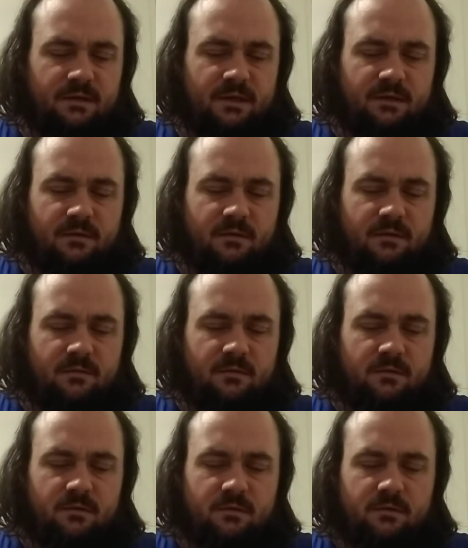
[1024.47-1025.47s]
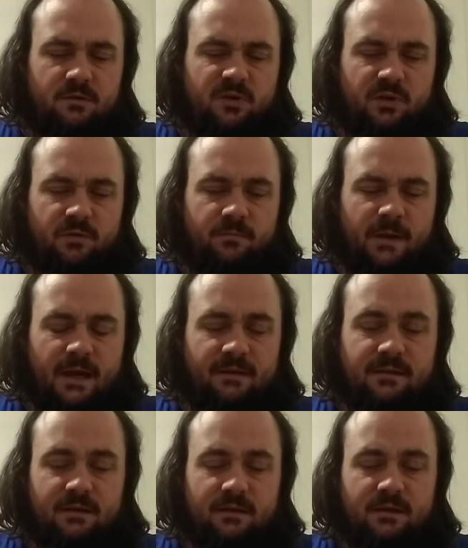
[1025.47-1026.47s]
to take the
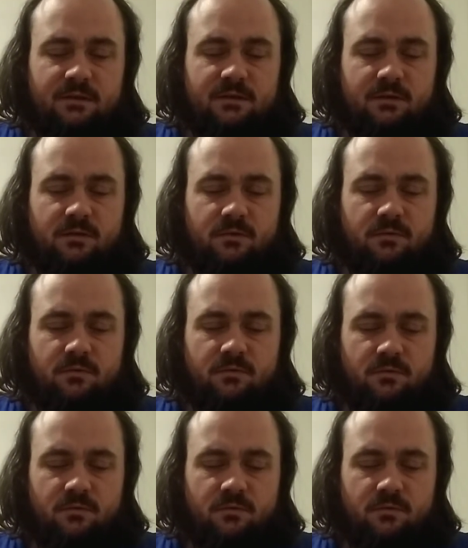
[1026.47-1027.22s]
path that leads to